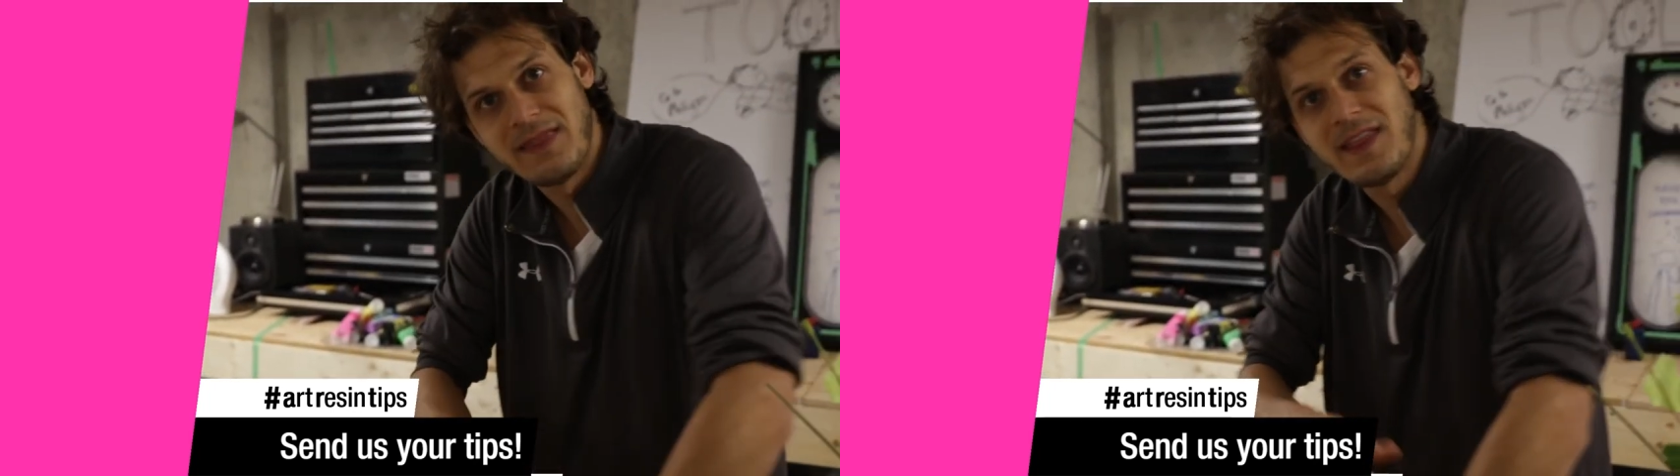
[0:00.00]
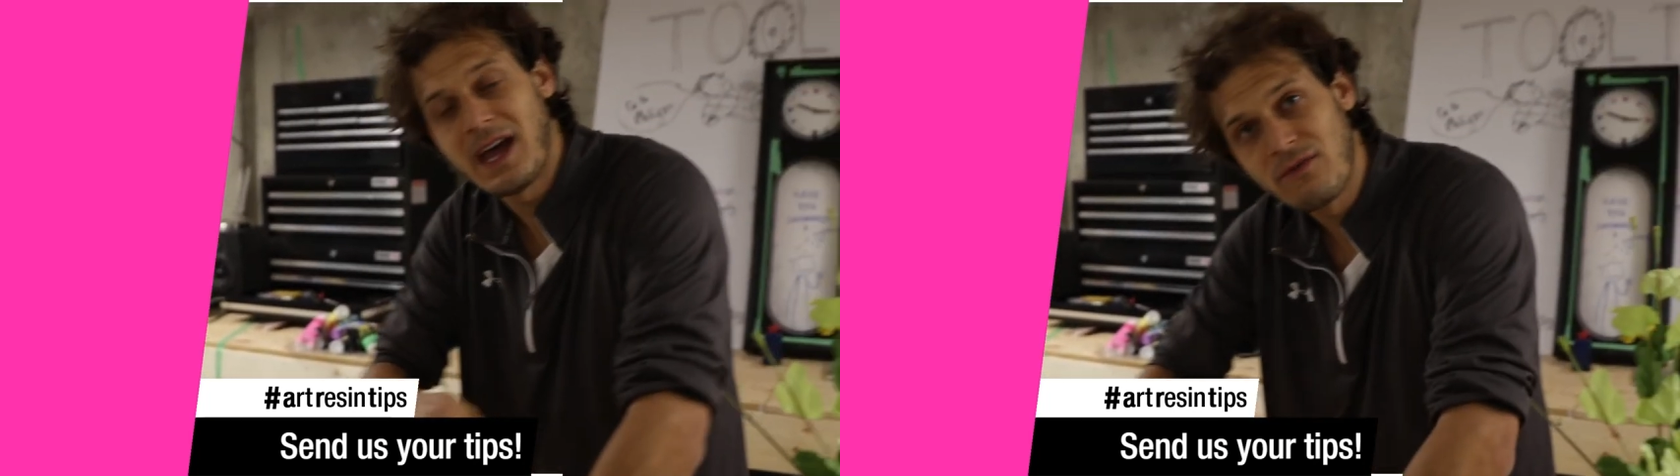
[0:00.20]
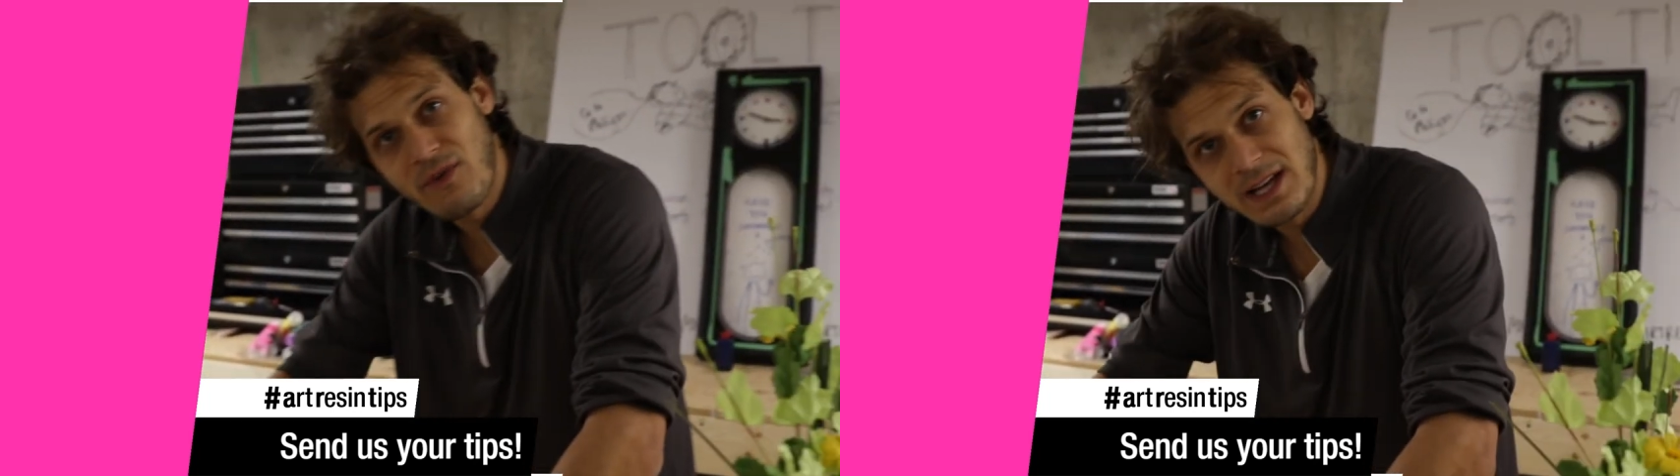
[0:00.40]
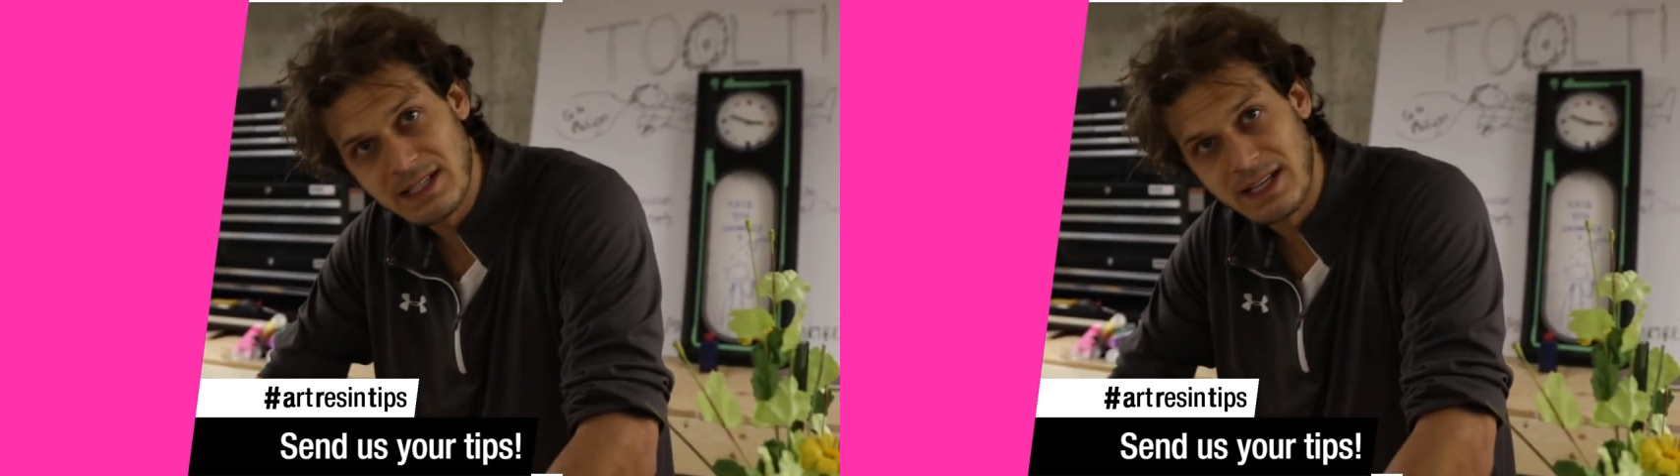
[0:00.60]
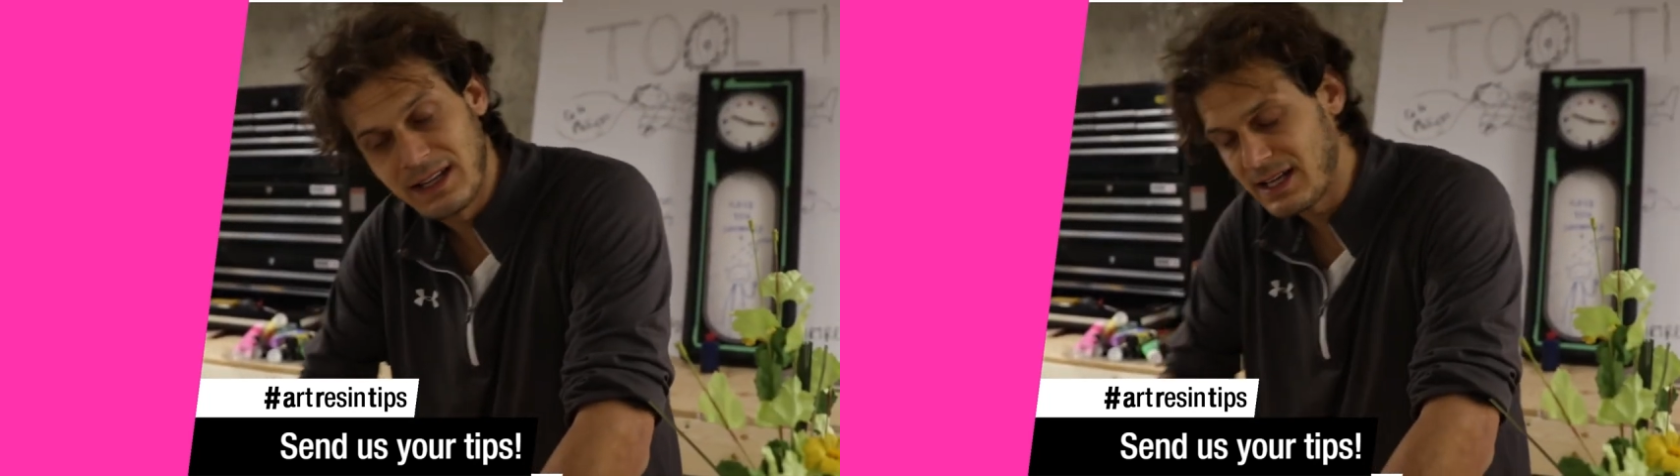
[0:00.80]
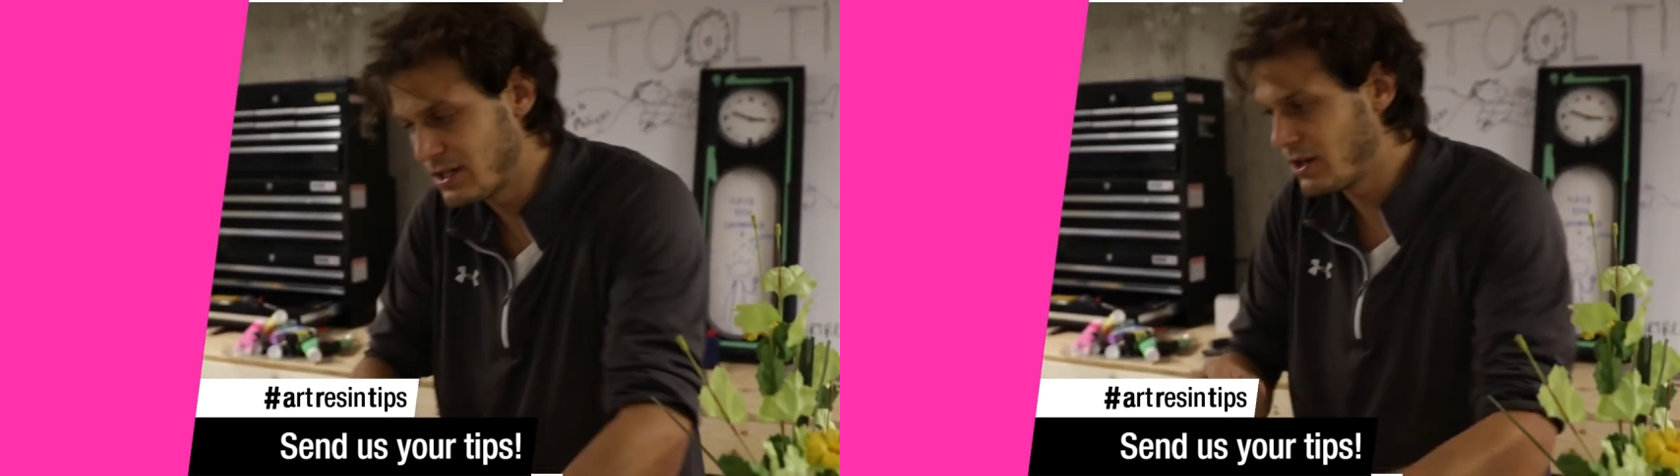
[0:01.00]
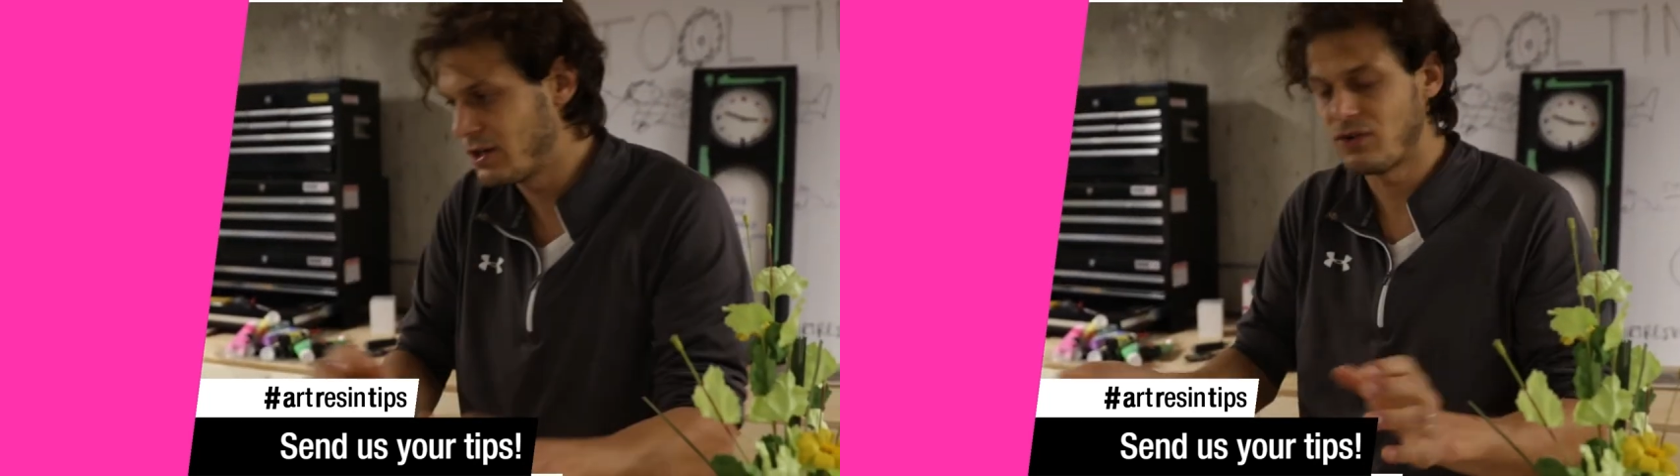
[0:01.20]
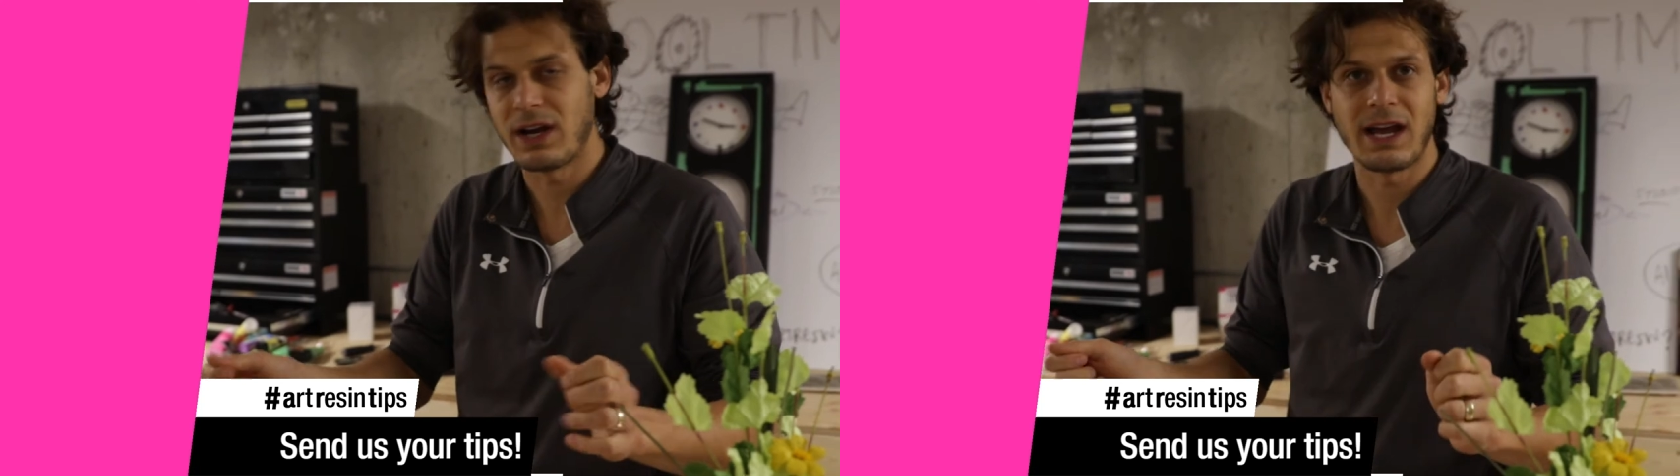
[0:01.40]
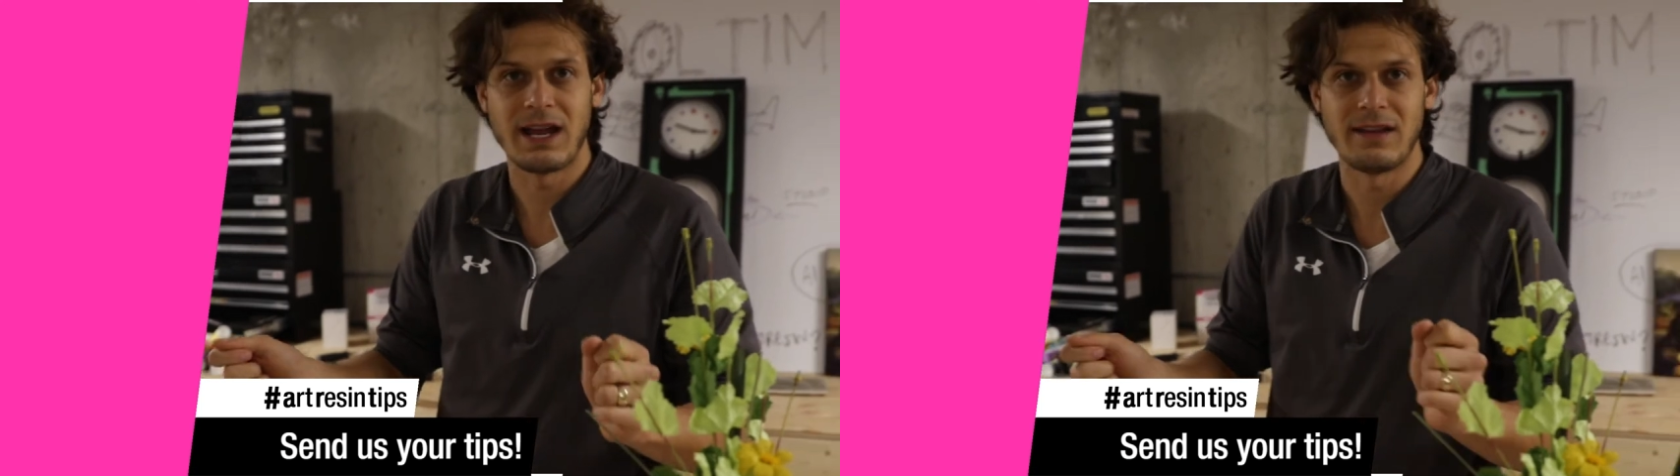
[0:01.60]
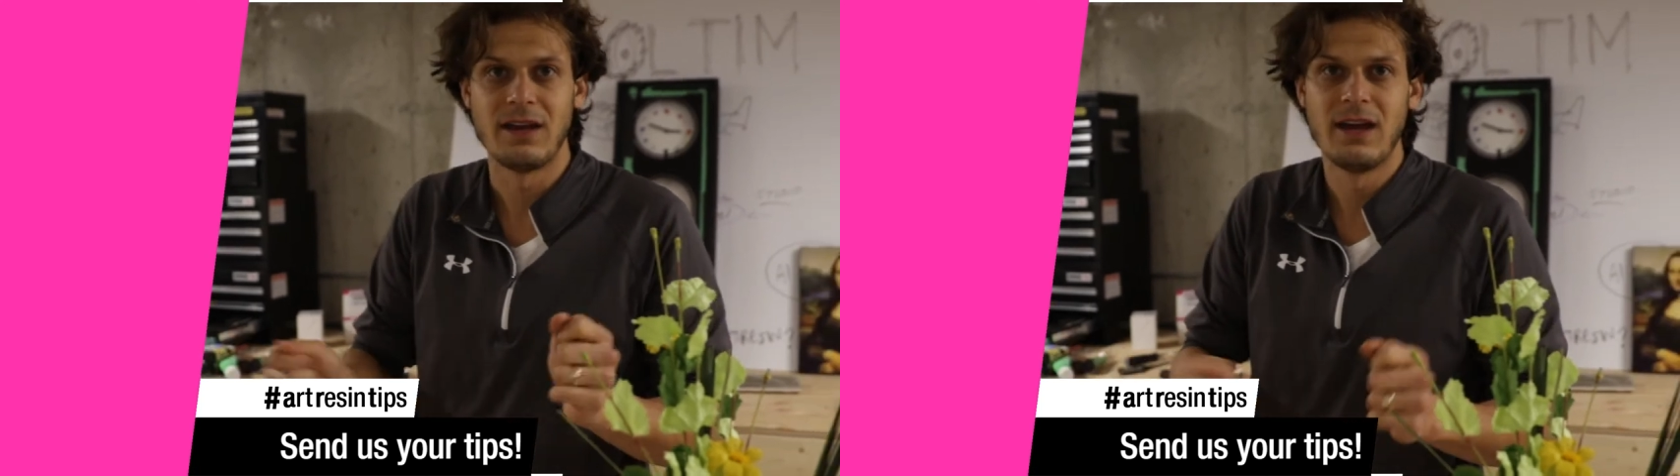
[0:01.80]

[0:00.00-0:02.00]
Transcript: and then resin it. That's a good trick. And